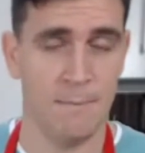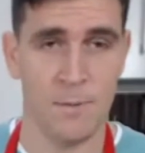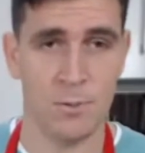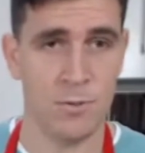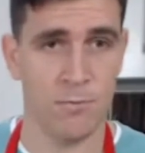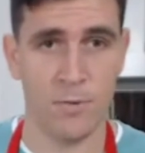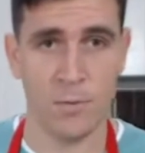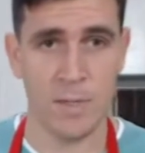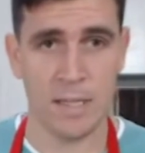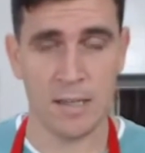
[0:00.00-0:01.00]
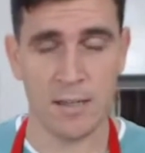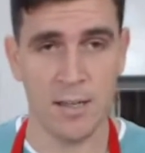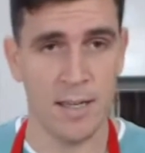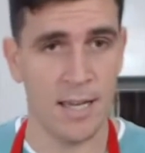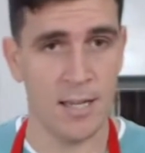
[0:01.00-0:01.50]
You do a free week,
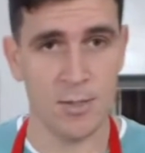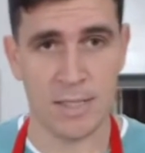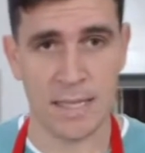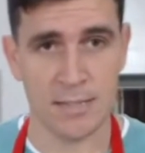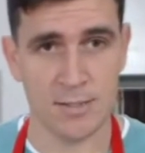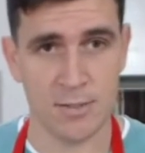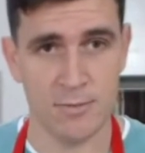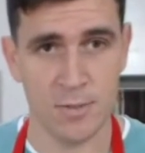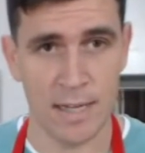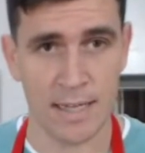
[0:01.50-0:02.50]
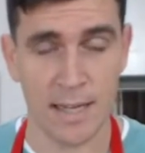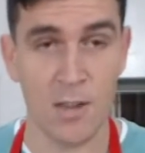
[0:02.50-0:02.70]
and you can cancel if you like.